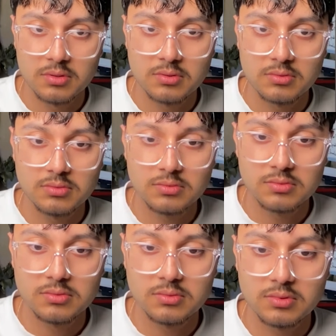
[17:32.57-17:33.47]
Ooh.
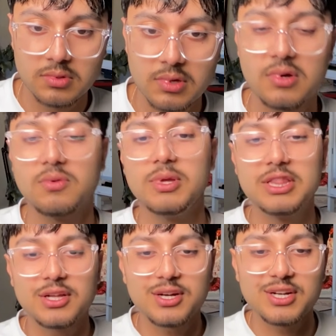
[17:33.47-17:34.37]
Oh, we
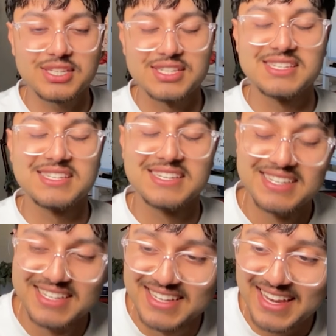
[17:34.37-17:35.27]
lost.
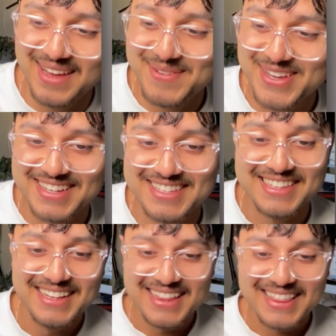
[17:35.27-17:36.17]
Damn it.
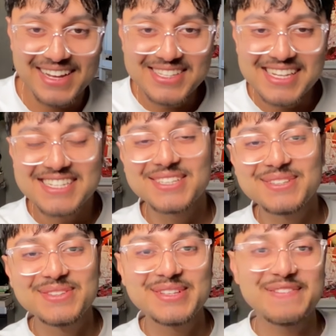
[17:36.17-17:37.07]
That was actually
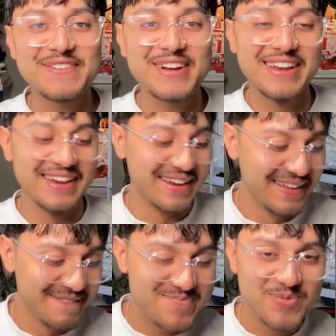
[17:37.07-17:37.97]
really fun.
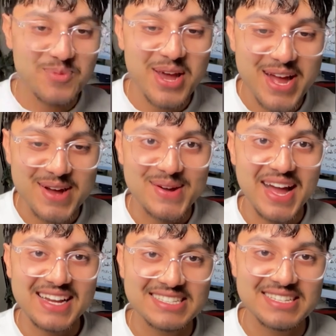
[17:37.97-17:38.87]
Wow, I
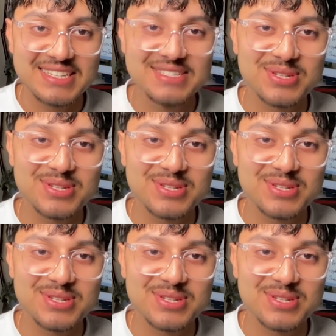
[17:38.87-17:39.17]
actually enjoyed